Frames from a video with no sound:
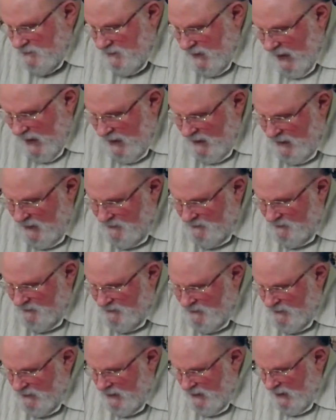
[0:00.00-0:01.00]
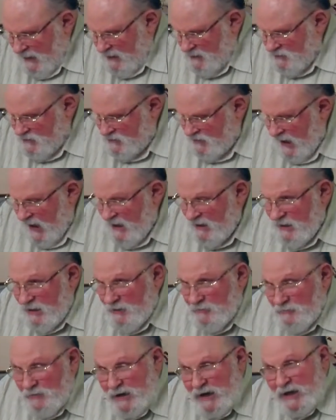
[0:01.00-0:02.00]
And if can
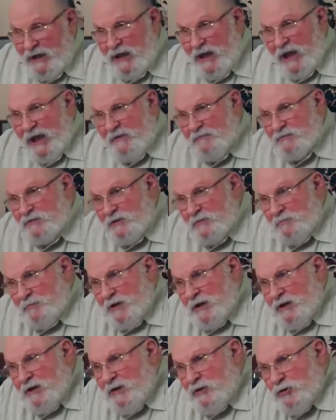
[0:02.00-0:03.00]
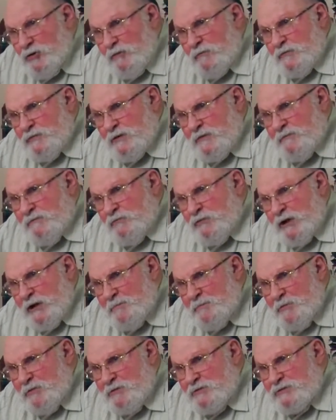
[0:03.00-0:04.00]
Satan really have dominion over a free
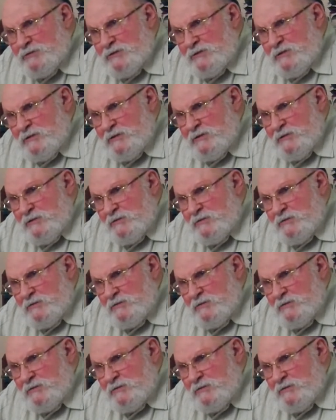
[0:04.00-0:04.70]
person?